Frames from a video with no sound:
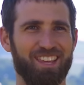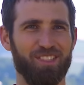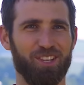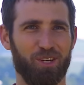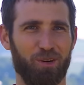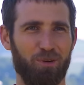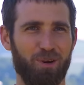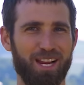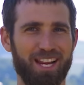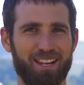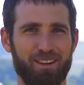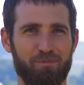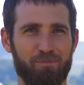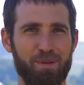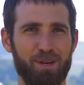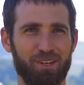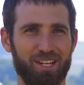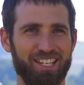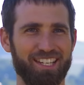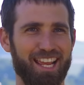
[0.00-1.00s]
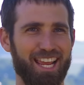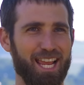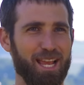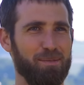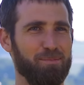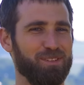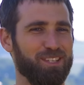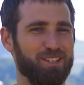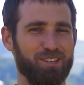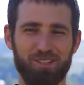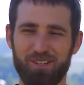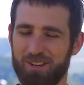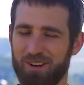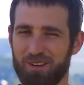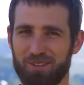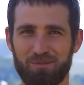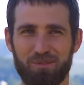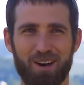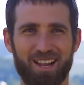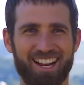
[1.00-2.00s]
in the creek, building dams, and who
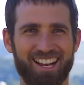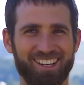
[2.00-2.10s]
knows what